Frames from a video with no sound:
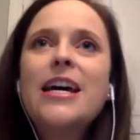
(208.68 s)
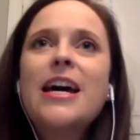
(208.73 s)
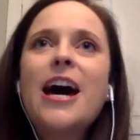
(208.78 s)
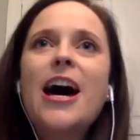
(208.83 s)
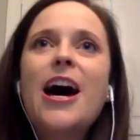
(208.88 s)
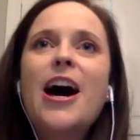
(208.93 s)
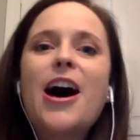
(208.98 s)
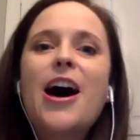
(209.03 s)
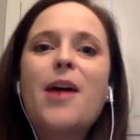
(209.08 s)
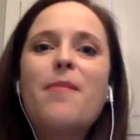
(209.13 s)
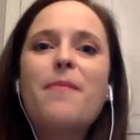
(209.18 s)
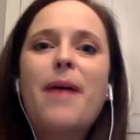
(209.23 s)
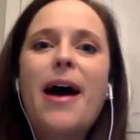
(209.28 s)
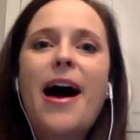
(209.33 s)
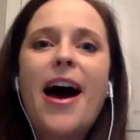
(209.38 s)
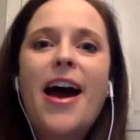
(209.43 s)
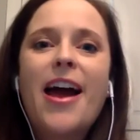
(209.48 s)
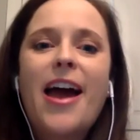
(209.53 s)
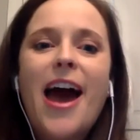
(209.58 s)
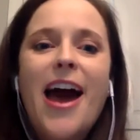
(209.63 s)

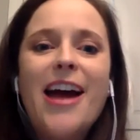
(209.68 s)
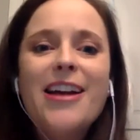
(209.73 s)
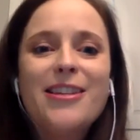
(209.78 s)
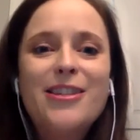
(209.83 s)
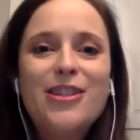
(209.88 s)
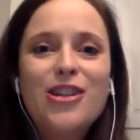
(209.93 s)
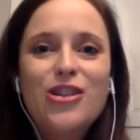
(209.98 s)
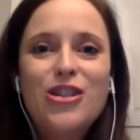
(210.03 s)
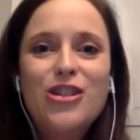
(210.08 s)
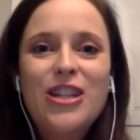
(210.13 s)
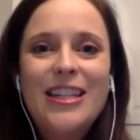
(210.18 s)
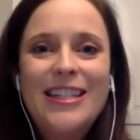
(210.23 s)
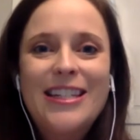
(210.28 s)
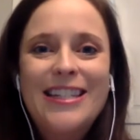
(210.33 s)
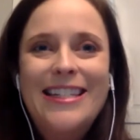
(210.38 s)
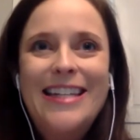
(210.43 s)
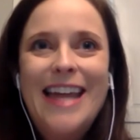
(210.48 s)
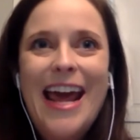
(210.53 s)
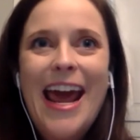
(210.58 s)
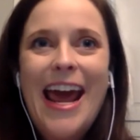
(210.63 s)
I still to this
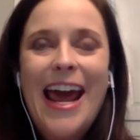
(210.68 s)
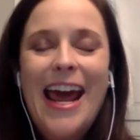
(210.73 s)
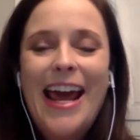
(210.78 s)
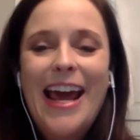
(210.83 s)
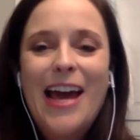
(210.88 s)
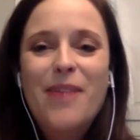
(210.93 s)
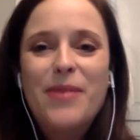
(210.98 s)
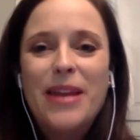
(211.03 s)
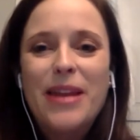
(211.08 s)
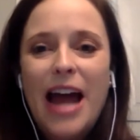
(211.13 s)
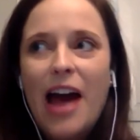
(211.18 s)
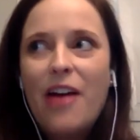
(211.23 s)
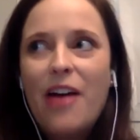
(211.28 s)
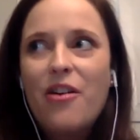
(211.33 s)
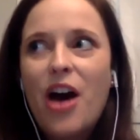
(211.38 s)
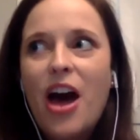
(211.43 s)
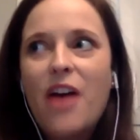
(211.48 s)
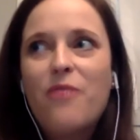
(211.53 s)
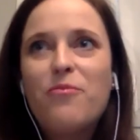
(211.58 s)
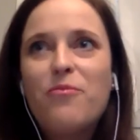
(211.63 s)
day, I mean,
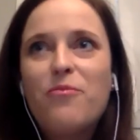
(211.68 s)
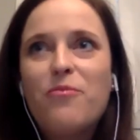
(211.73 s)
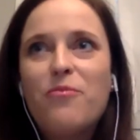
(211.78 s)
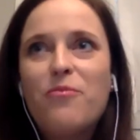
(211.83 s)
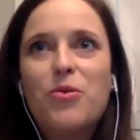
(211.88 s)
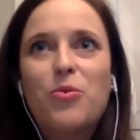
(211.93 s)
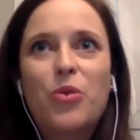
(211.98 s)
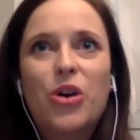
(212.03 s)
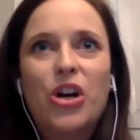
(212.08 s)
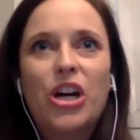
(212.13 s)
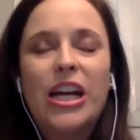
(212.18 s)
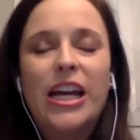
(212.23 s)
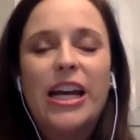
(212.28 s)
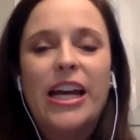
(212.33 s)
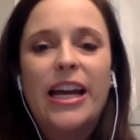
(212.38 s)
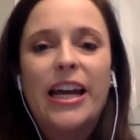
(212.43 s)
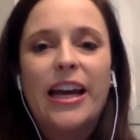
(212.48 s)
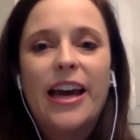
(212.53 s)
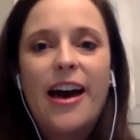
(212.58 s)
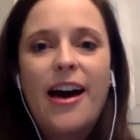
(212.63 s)
I've been
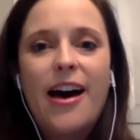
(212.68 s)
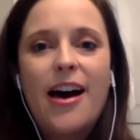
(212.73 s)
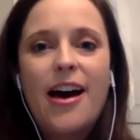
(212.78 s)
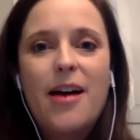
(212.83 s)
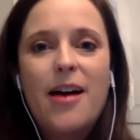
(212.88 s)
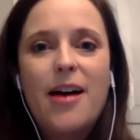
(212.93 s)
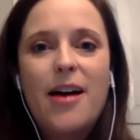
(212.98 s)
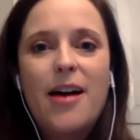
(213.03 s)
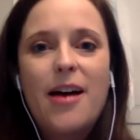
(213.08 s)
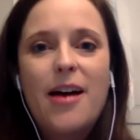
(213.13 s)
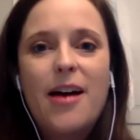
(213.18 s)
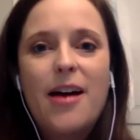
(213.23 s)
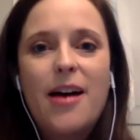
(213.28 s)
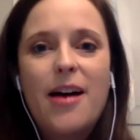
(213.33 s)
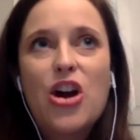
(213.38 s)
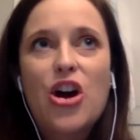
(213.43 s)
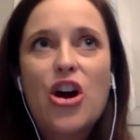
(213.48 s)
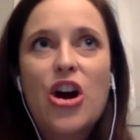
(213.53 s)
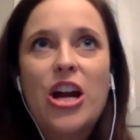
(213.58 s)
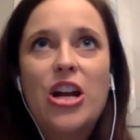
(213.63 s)
working in
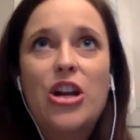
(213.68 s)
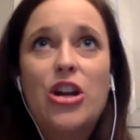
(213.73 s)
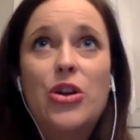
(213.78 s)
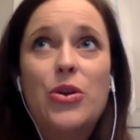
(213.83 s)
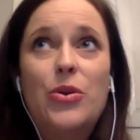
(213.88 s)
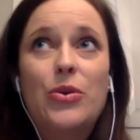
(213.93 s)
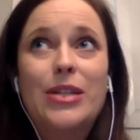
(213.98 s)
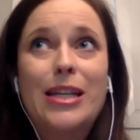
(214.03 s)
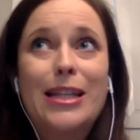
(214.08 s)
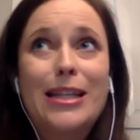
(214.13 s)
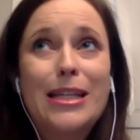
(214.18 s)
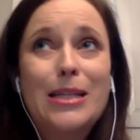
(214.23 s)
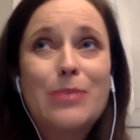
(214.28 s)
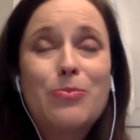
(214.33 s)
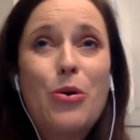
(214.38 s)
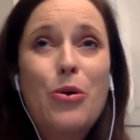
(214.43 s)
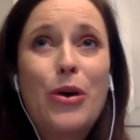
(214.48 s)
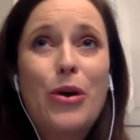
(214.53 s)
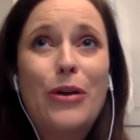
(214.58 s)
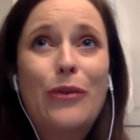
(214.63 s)
PR and news at this
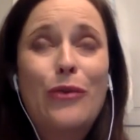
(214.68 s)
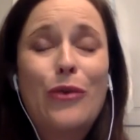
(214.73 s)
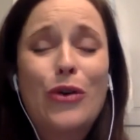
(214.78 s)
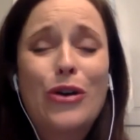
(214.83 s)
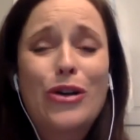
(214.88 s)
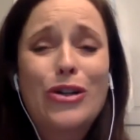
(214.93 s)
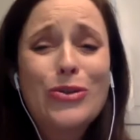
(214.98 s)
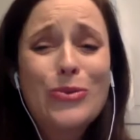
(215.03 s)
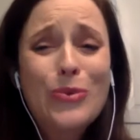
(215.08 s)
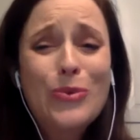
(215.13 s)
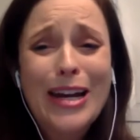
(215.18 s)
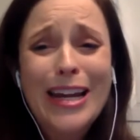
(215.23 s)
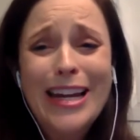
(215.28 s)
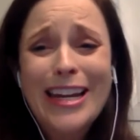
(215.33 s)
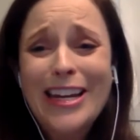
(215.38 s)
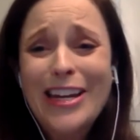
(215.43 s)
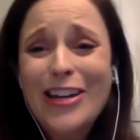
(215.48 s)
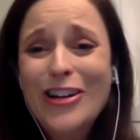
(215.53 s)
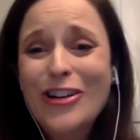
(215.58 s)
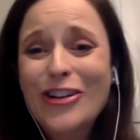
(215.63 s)
point for 20
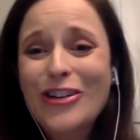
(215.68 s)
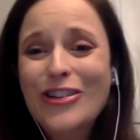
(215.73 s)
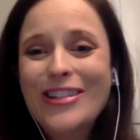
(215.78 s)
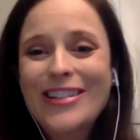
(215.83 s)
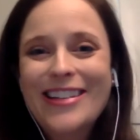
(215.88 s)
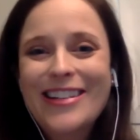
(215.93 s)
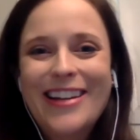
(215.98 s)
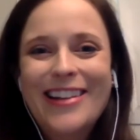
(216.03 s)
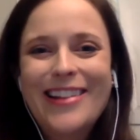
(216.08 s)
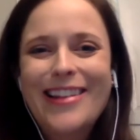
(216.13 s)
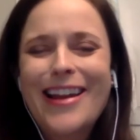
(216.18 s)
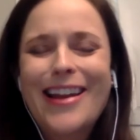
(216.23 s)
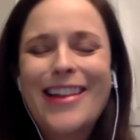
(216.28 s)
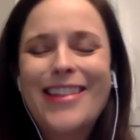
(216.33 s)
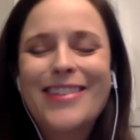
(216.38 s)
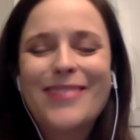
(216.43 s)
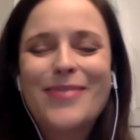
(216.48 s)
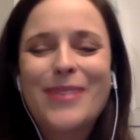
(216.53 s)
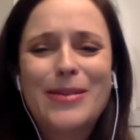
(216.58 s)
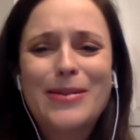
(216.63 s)
years.
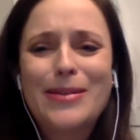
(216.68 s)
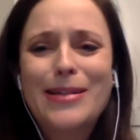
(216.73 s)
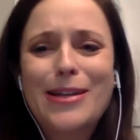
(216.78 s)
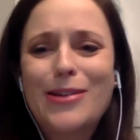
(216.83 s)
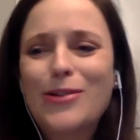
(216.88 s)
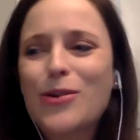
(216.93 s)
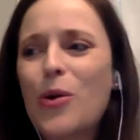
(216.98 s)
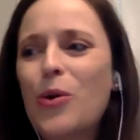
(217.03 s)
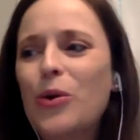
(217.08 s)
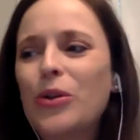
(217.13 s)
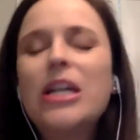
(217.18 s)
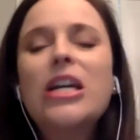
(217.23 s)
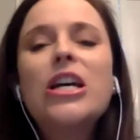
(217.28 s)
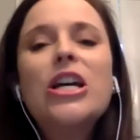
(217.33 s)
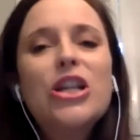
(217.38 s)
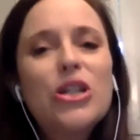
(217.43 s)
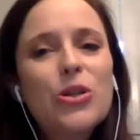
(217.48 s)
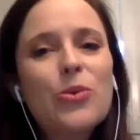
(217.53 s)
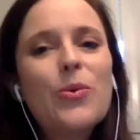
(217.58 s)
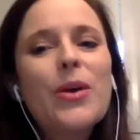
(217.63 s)
This makes me sound so old,
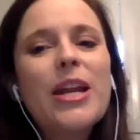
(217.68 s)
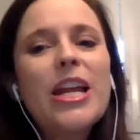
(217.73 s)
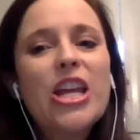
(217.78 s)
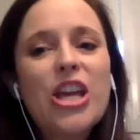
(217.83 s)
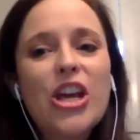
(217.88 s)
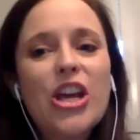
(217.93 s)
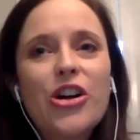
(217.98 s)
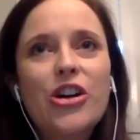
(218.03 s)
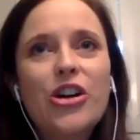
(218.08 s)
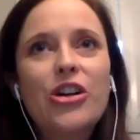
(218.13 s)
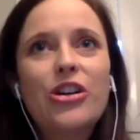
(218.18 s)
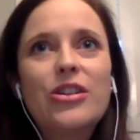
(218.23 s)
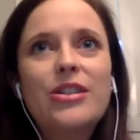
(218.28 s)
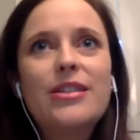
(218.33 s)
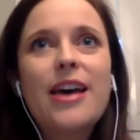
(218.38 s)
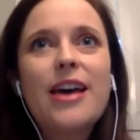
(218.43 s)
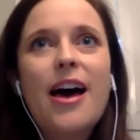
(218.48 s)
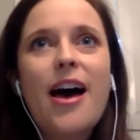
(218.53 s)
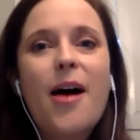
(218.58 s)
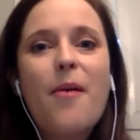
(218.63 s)
20
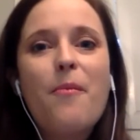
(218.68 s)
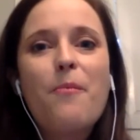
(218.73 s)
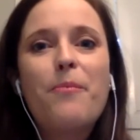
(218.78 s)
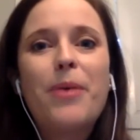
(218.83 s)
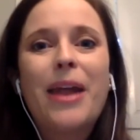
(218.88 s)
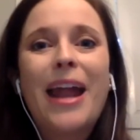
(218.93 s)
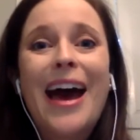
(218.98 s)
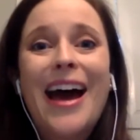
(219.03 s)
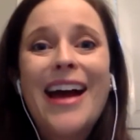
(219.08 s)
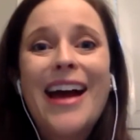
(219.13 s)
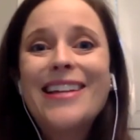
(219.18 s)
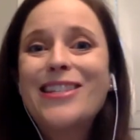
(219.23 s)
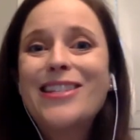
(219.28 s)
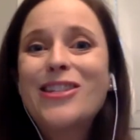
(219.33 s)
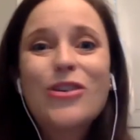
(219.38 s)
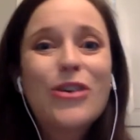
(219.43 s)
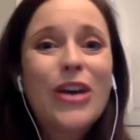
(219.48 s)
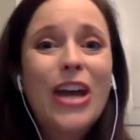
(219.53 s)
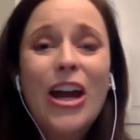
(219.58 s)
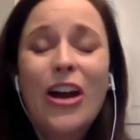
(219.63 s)
years, but I
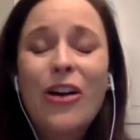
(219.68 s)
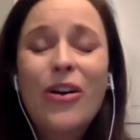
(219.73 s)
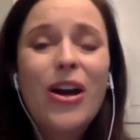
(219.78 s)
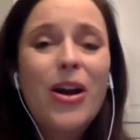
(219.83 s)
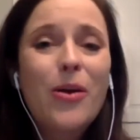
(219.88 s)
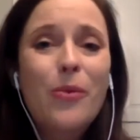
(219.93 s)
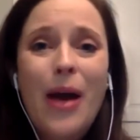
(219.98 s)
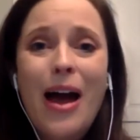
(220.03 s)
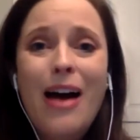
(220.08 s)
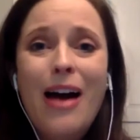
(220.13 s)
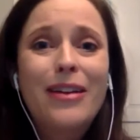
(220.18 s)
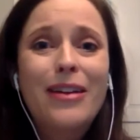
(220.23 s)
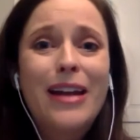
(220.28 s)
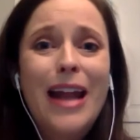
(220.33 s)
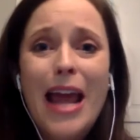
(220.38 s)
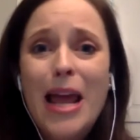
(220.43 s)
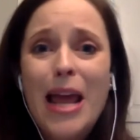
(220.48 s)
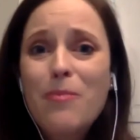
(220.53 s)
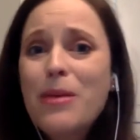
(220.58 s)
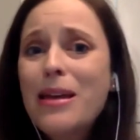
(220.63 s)
still carry around an
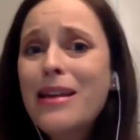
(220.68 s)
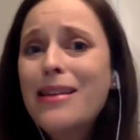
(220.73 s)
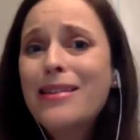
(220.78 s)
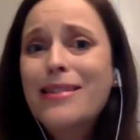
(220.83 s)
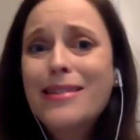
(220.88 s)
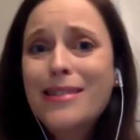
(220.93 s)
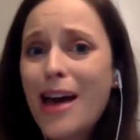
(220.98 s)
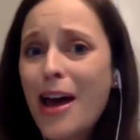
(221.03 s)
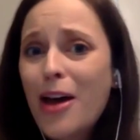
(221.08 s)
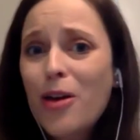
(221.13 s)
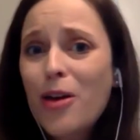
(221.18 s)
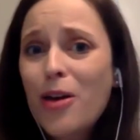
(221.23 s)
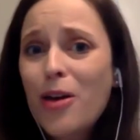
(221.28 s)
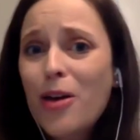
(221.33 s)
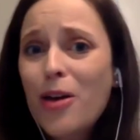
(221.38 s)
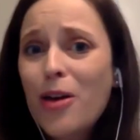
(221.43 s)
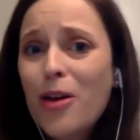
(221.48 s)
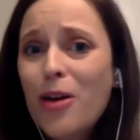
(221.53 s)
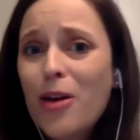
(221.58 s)
AP style book.